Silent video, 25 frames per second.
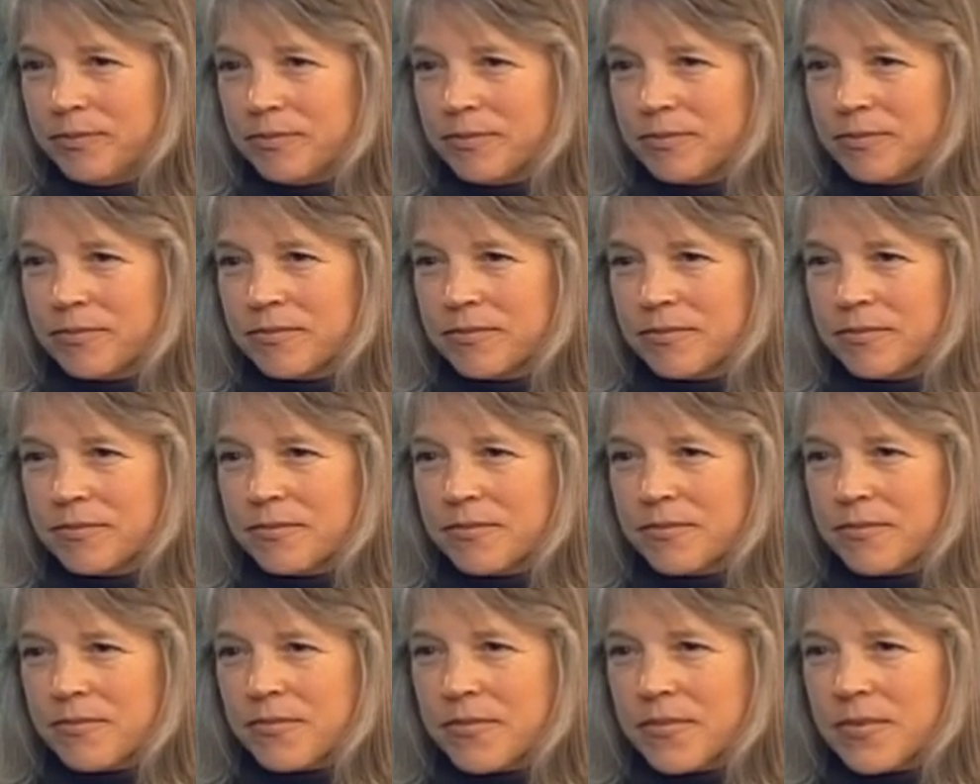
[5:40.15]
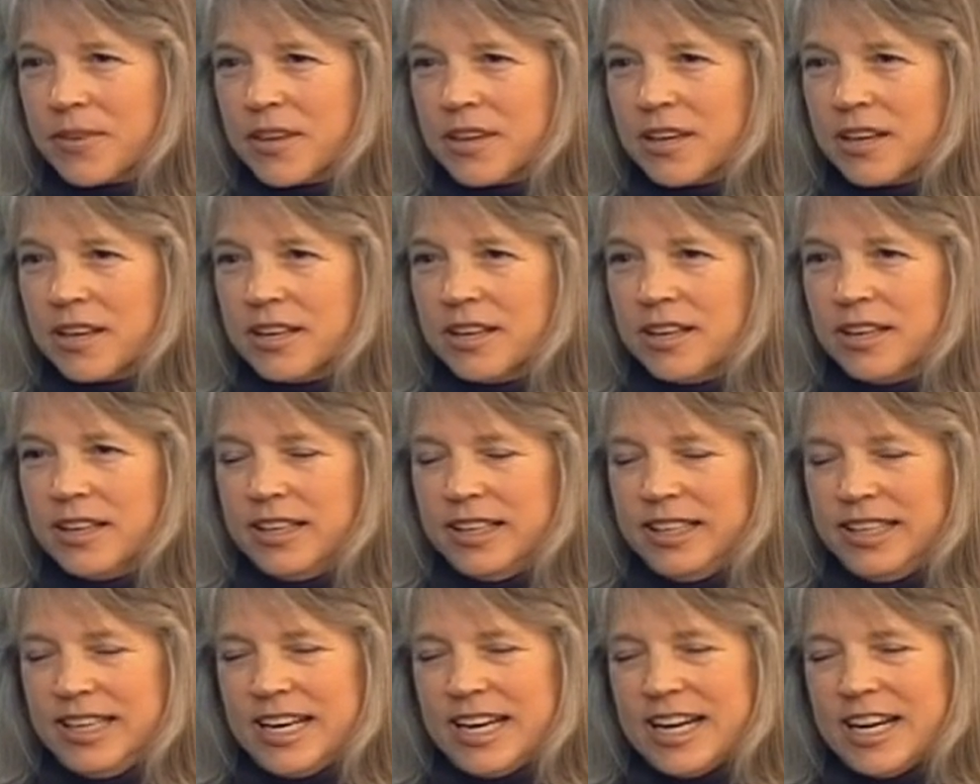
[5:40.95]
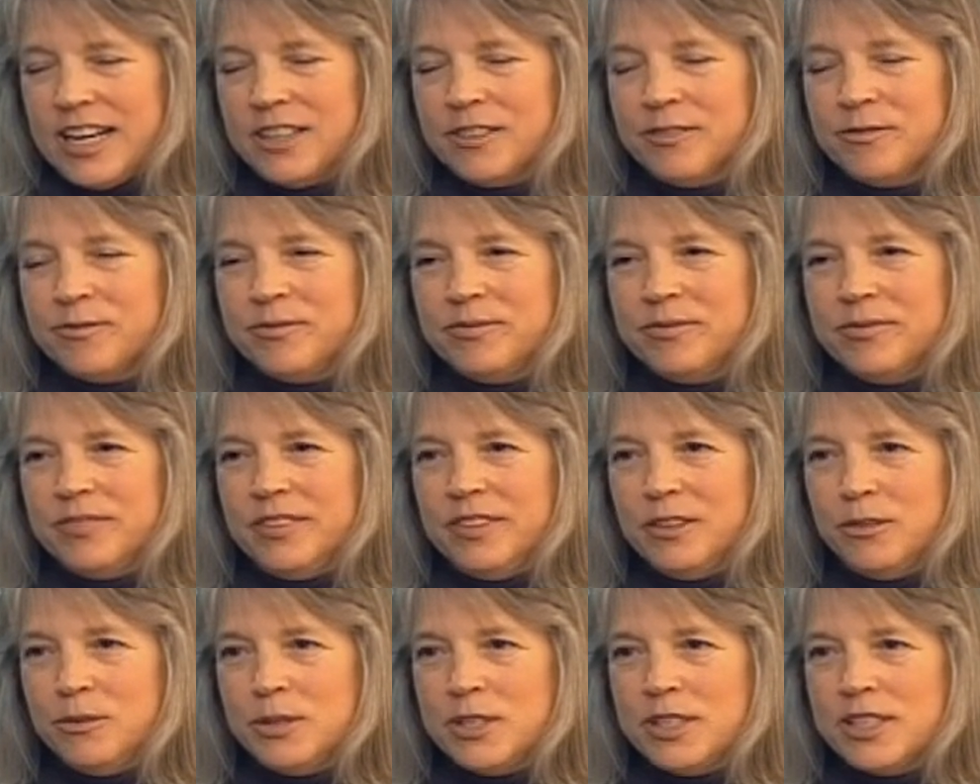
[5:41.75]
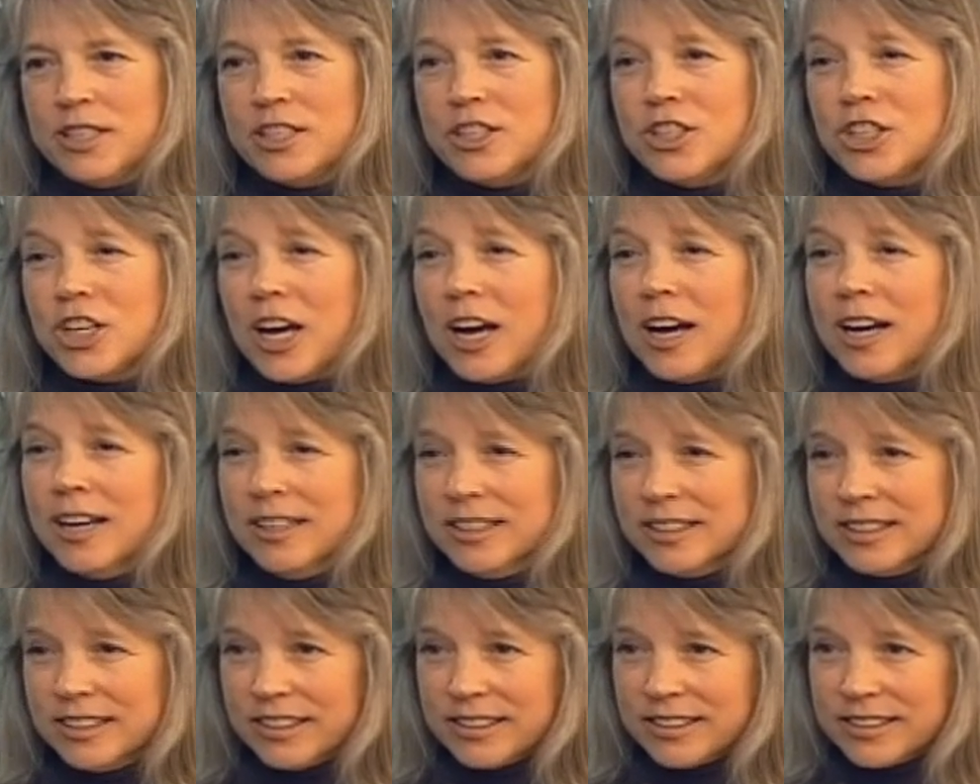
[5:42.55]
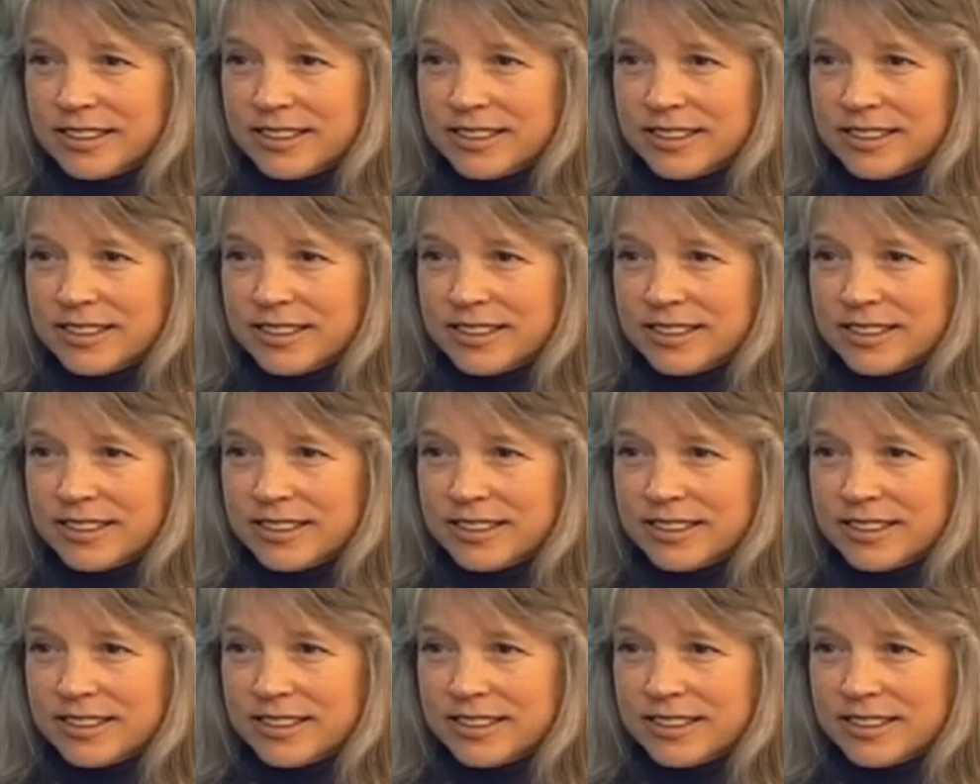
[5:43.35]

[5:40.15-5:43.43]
Yeah, it was a shock.